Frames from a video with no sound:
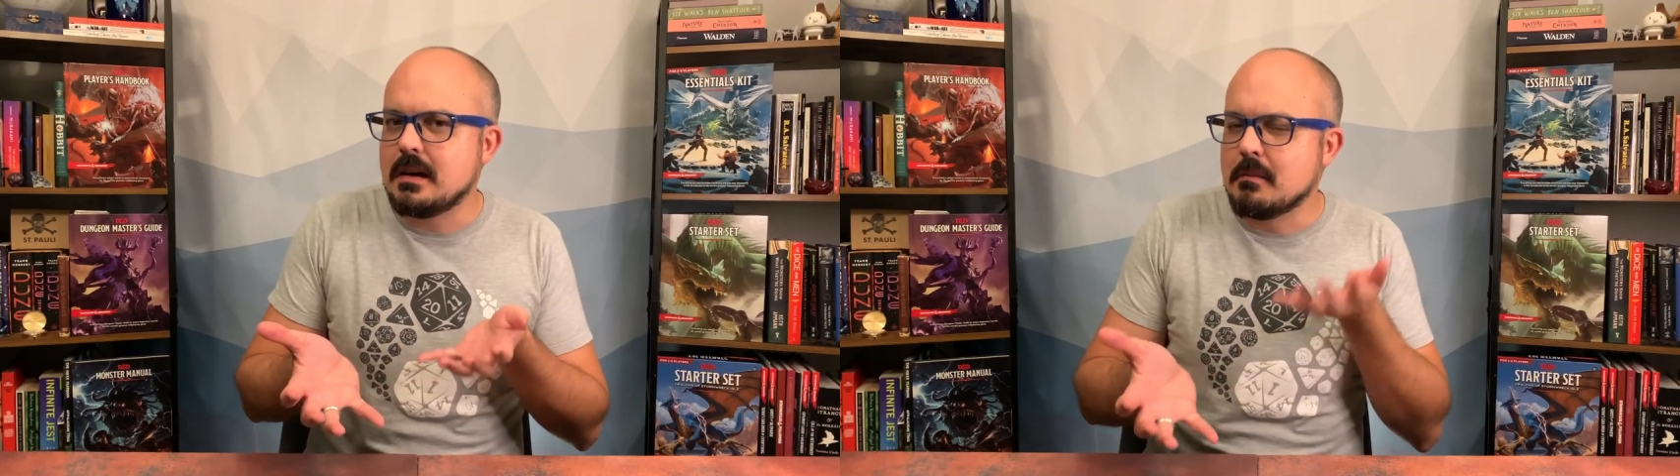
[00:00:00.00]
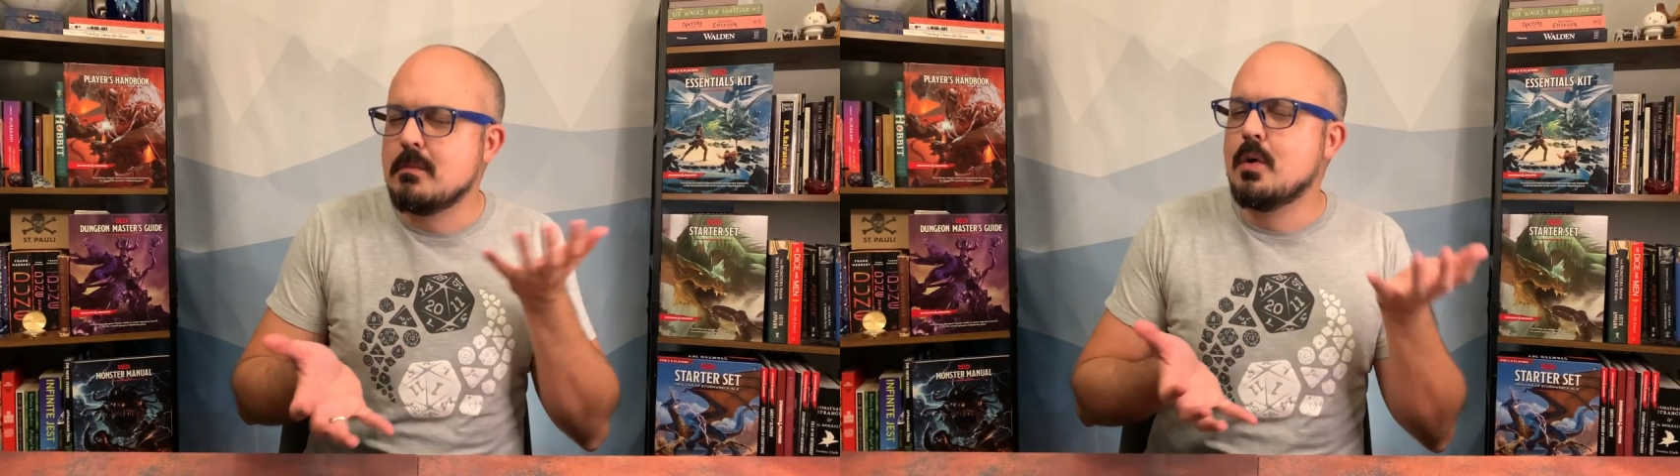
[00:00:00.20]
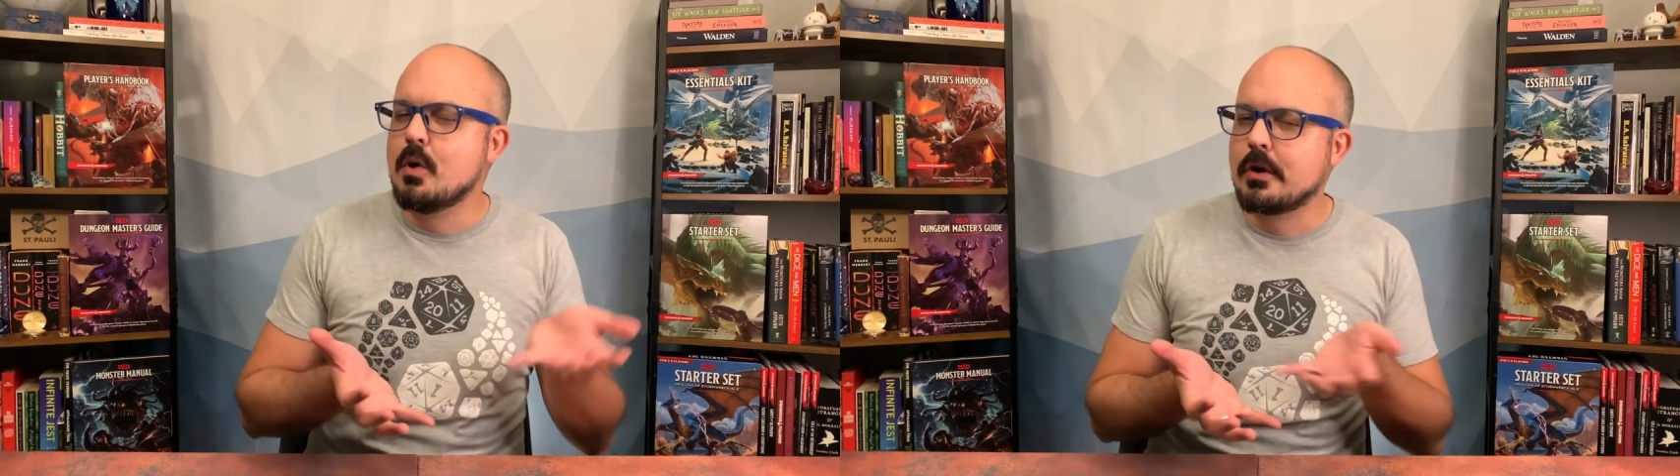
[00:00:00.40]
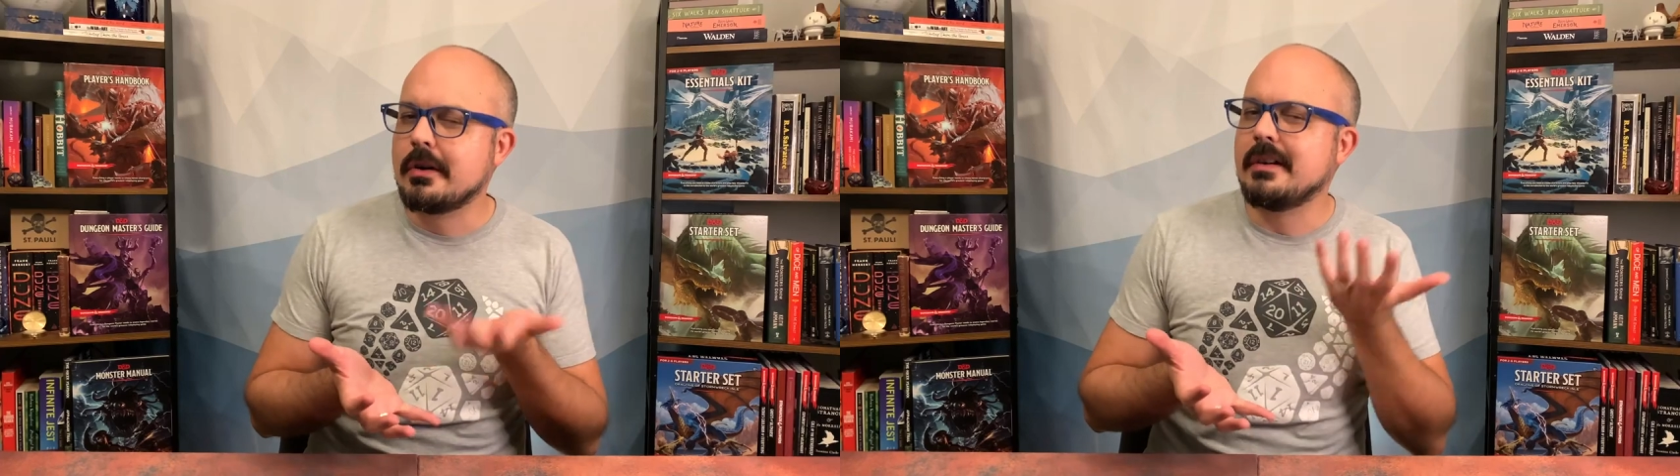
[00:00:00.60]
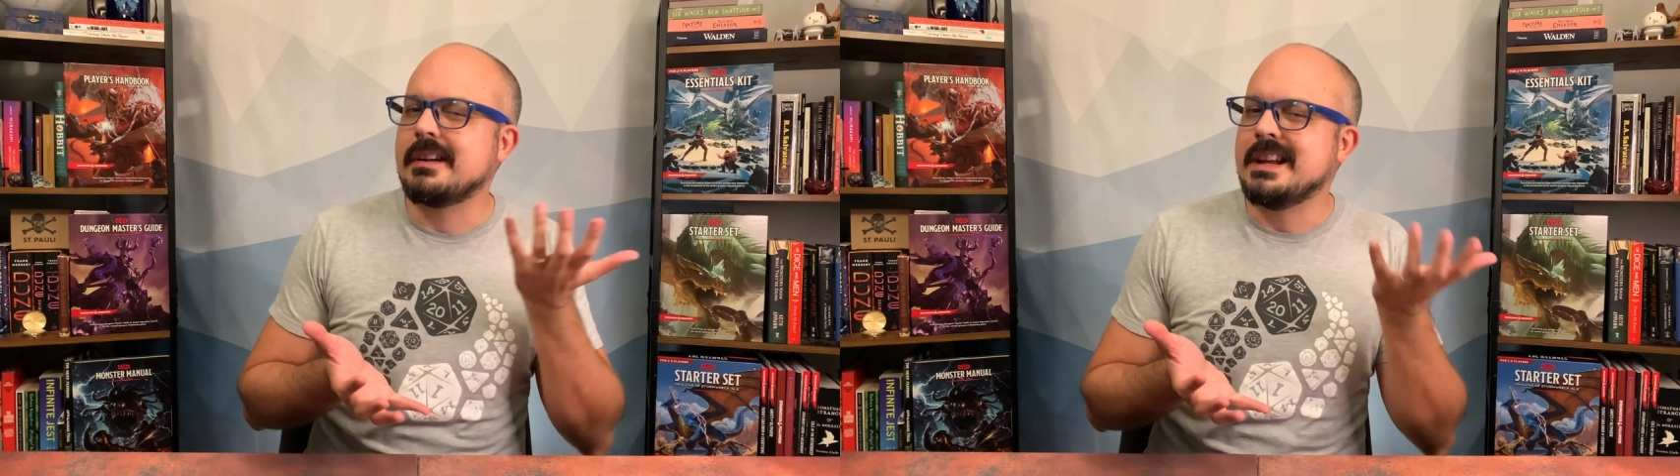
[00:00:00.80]

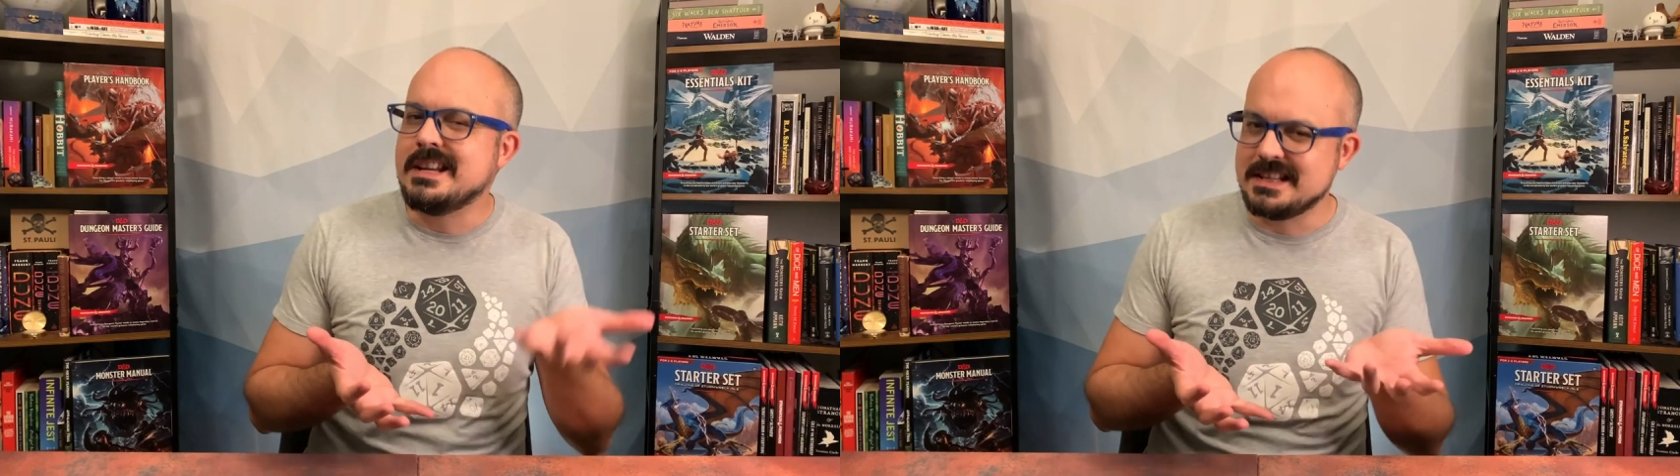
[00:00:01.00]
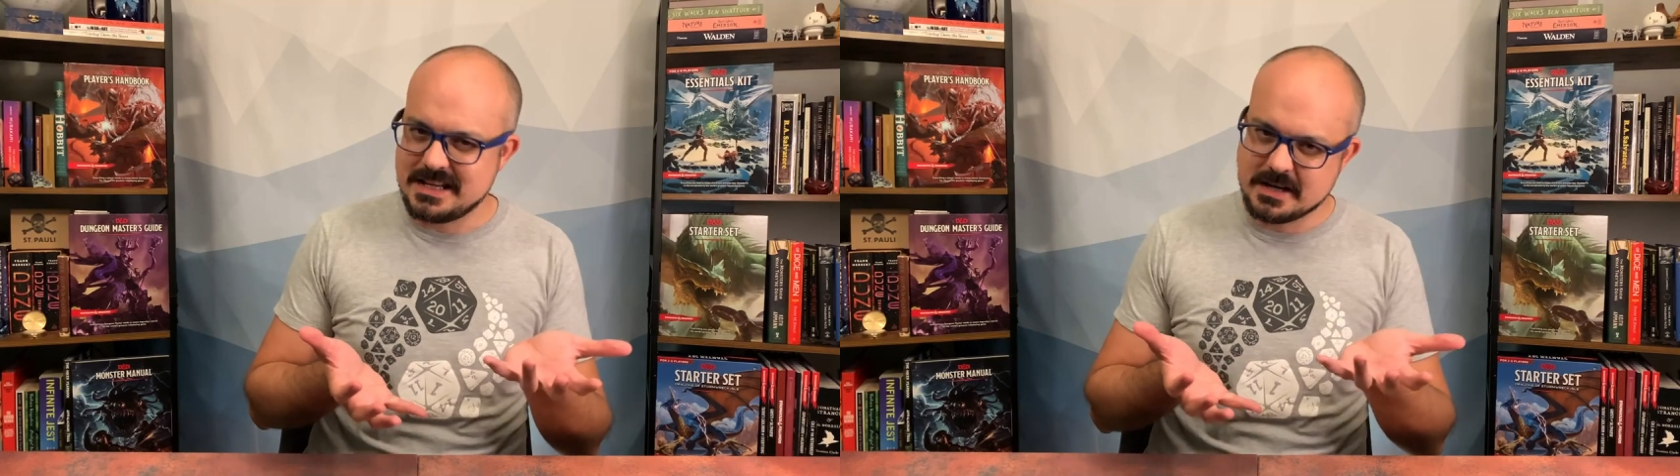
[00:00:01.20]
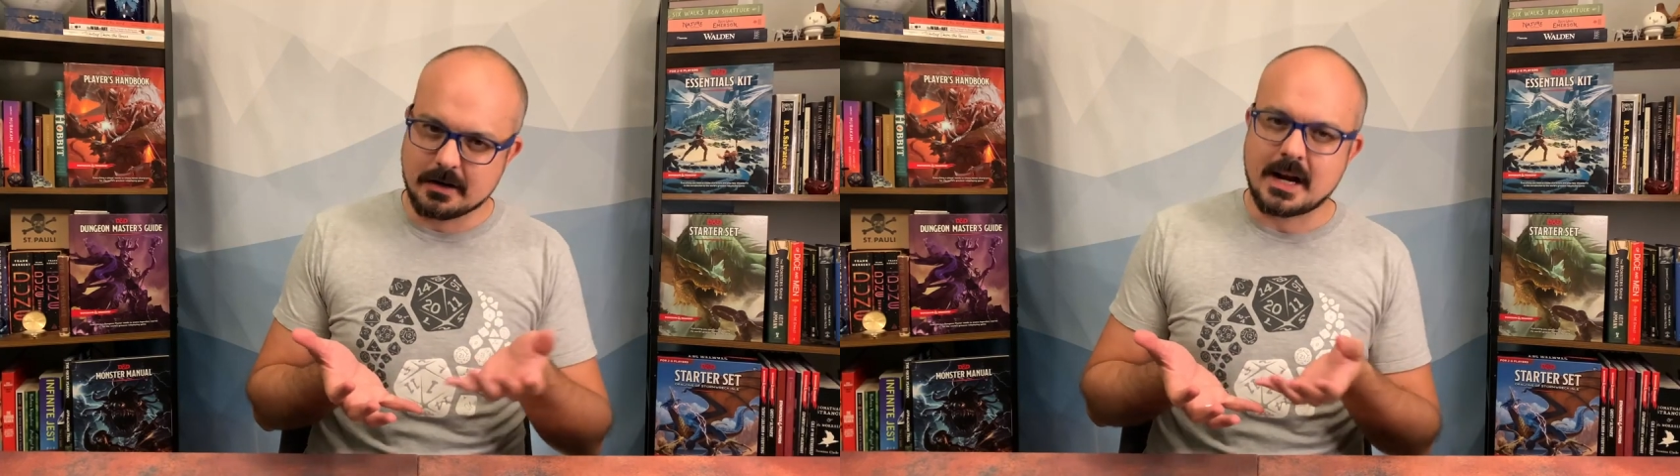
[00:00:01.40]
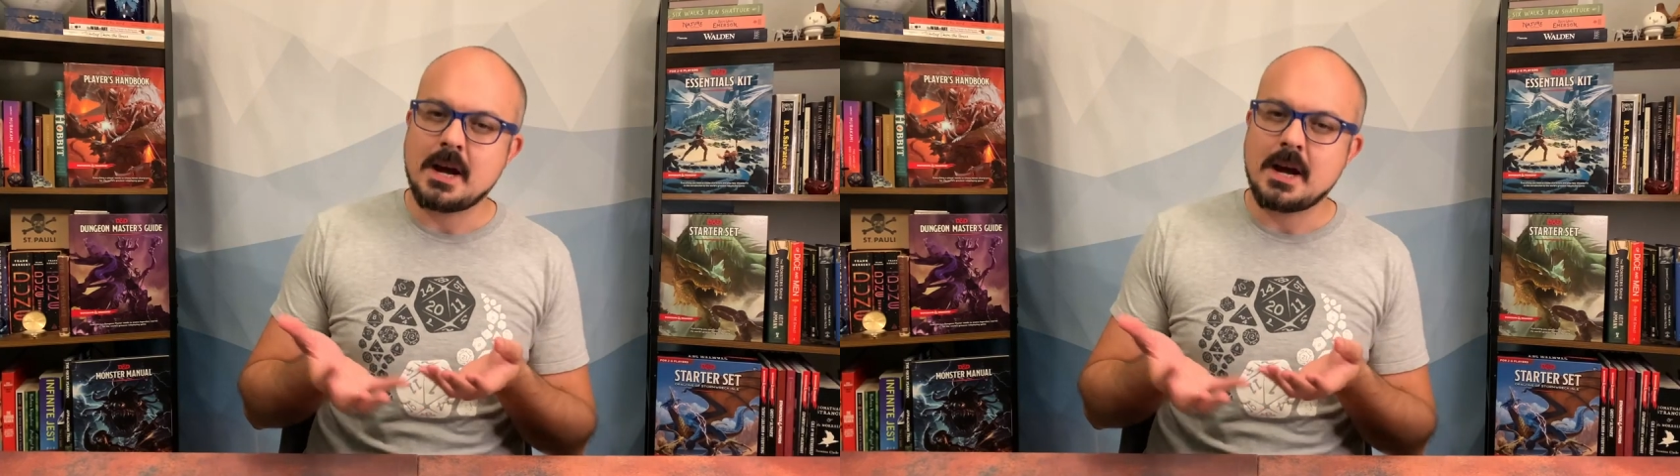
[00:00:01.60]
more in here.